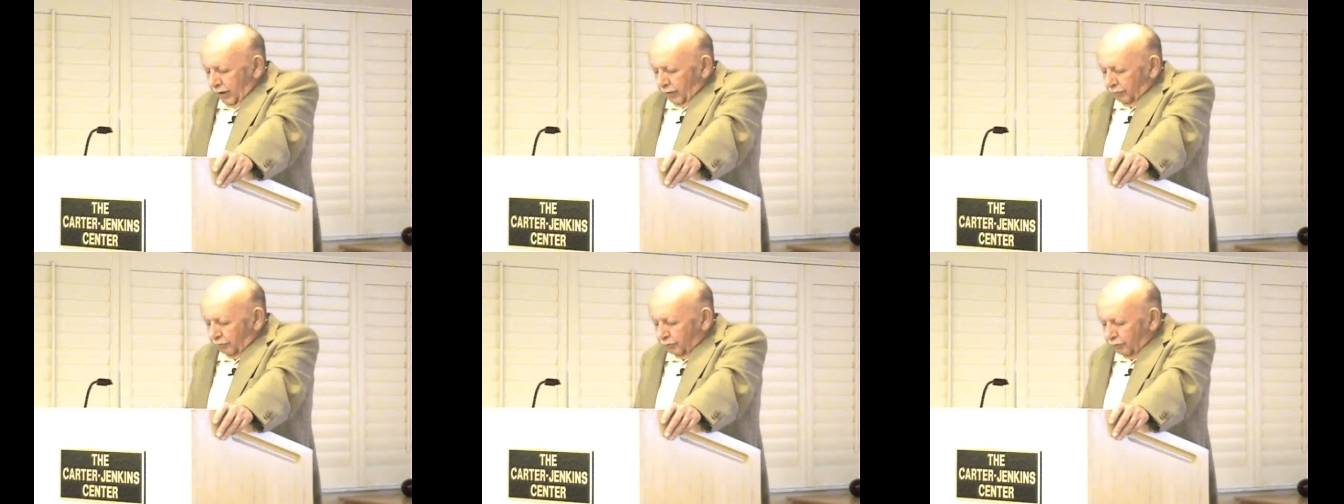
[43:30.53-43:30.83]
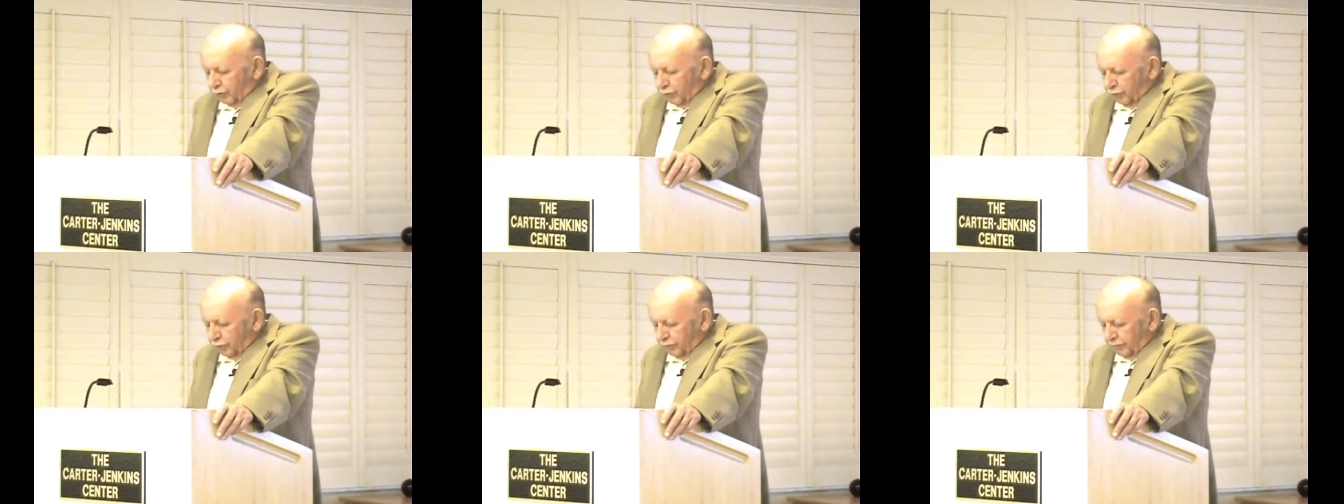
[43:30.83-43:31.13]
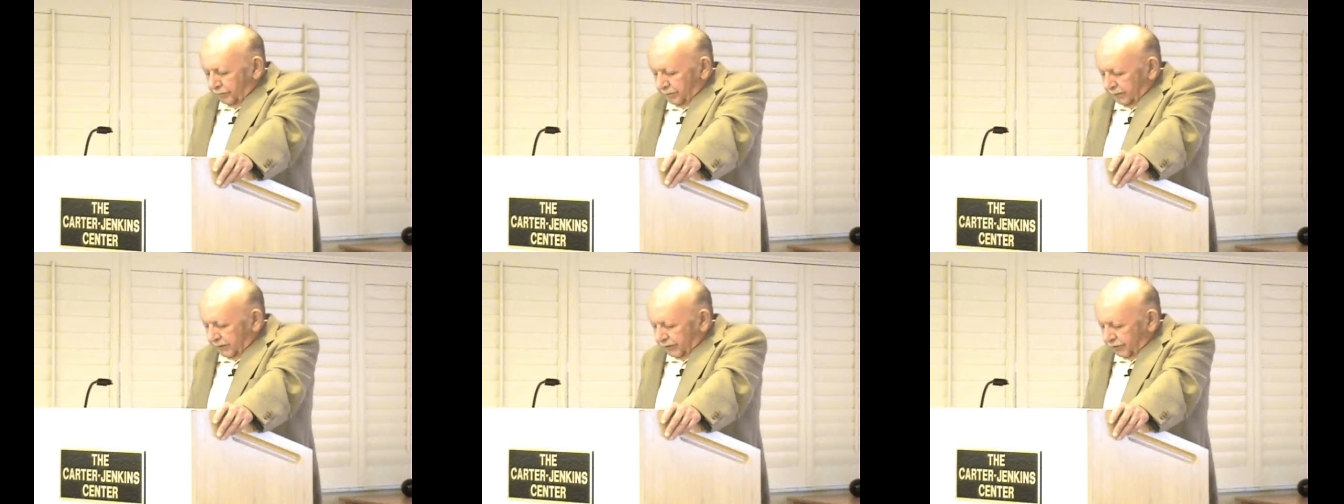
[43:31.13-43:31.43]

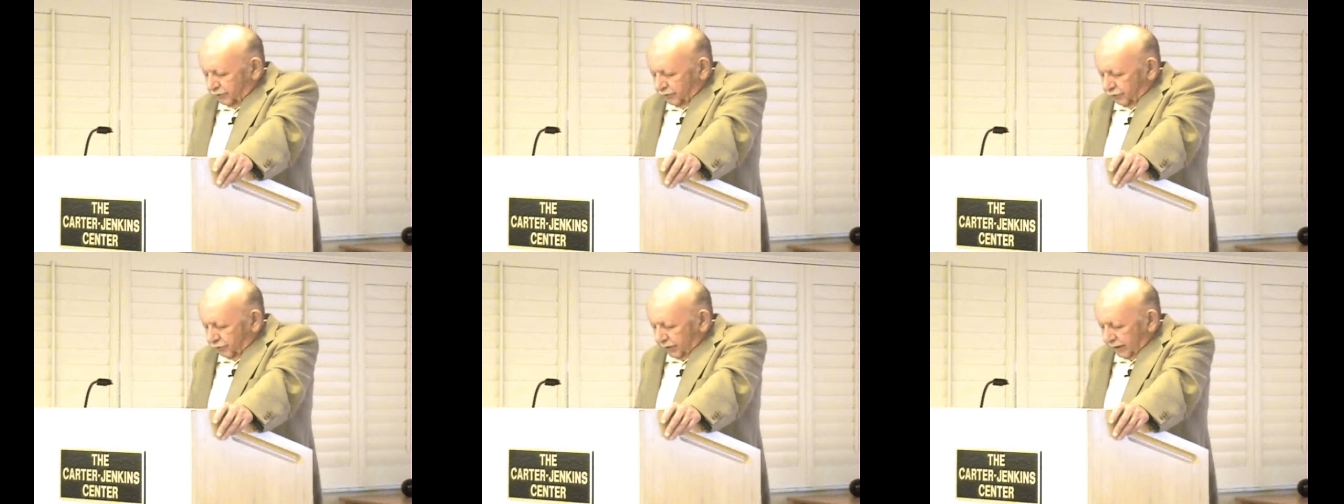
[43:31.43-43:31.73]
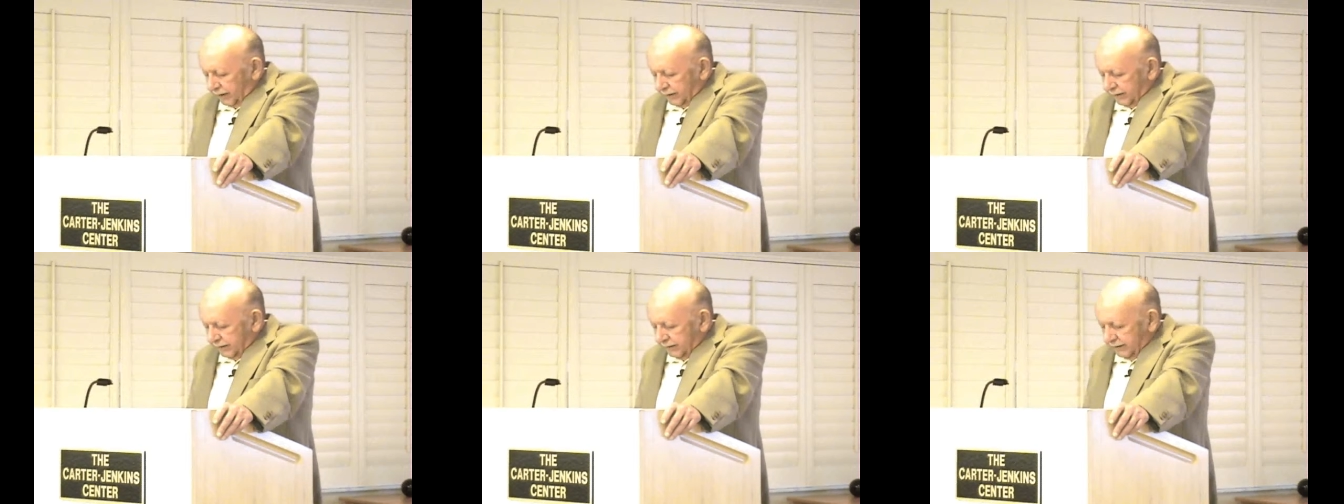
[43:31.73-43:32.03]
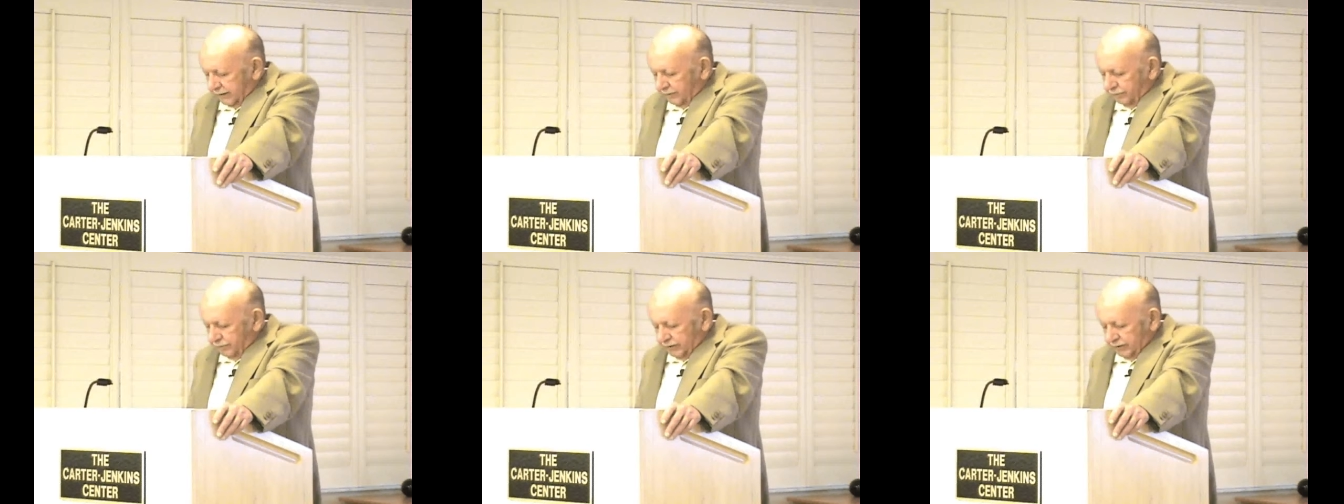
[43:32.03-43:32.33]
movements or
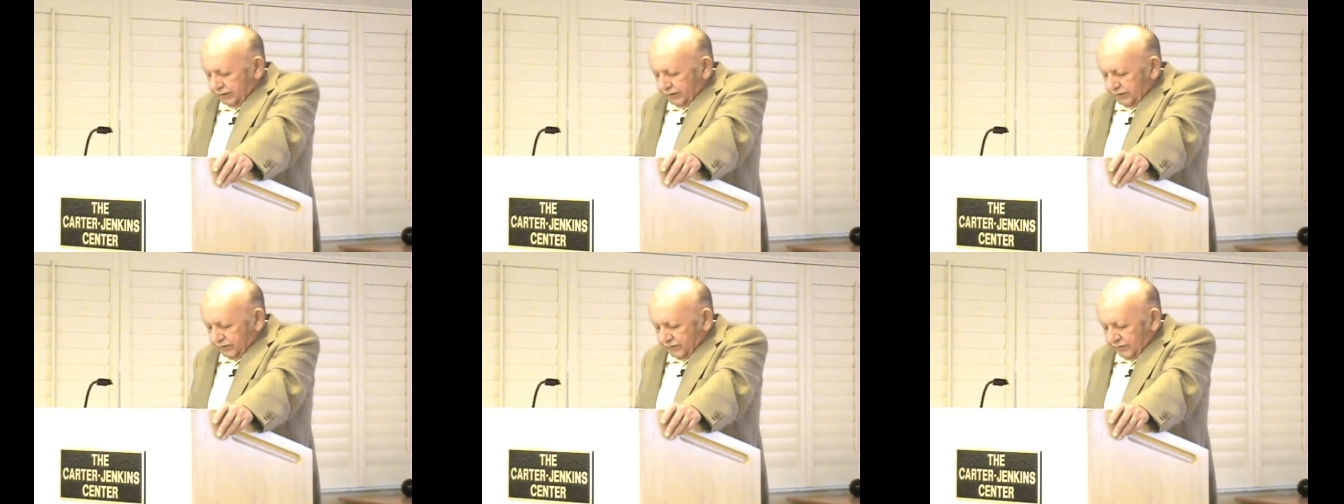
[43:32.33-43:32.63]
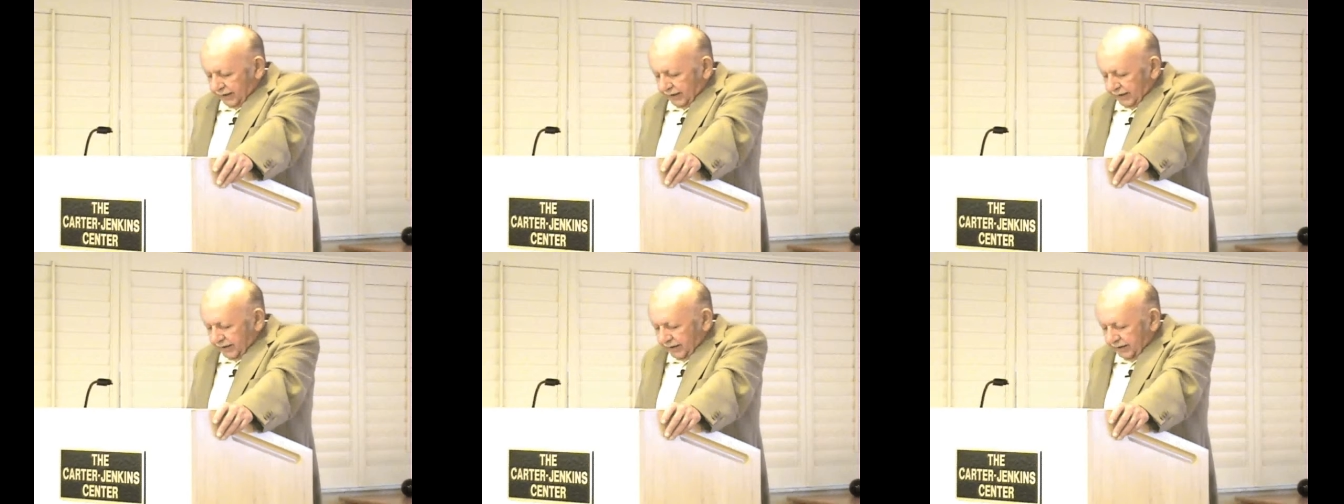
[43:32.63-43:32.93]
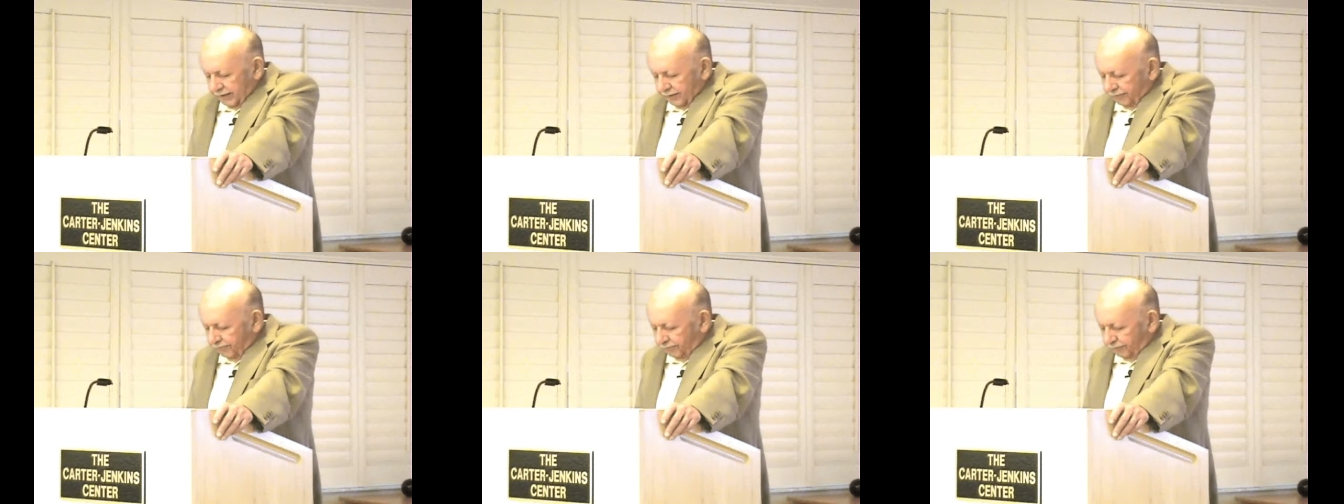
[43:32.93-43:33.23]
activities that
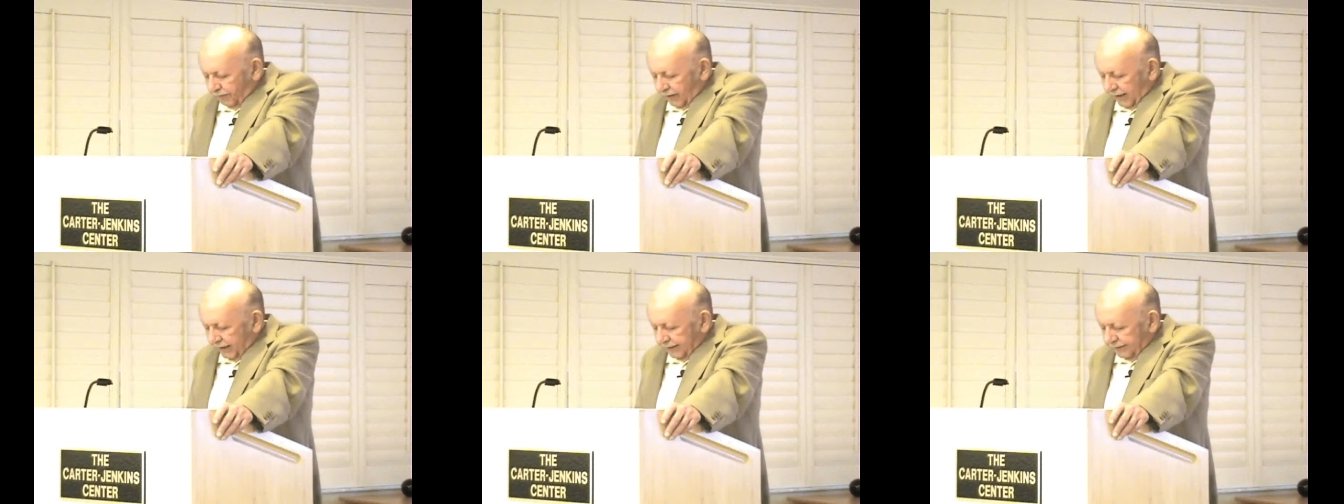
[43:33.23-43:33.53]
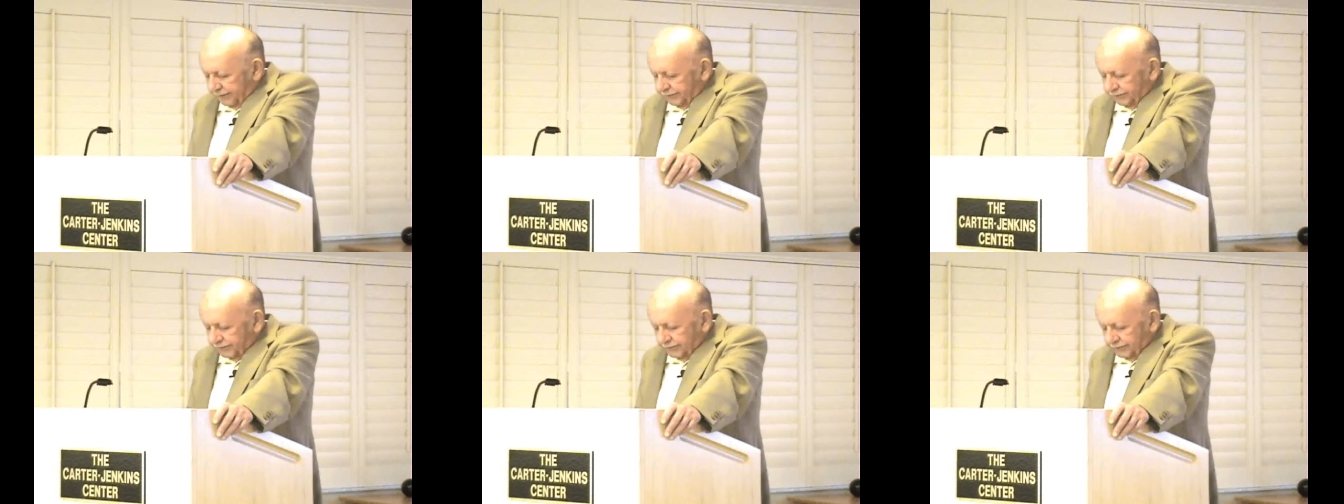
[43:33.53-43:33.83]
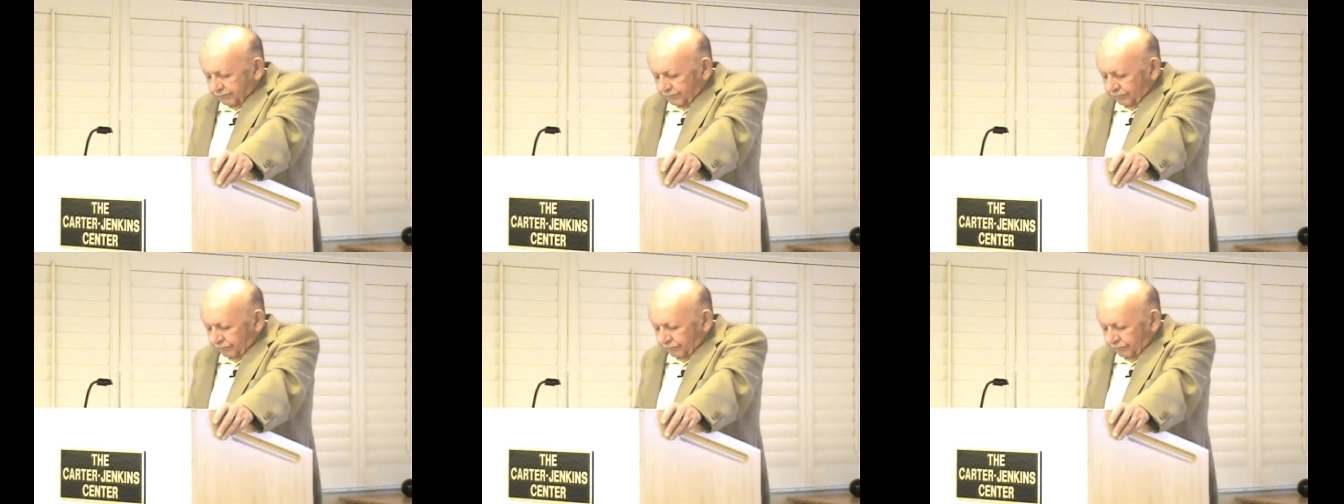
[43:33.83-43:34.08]
he finds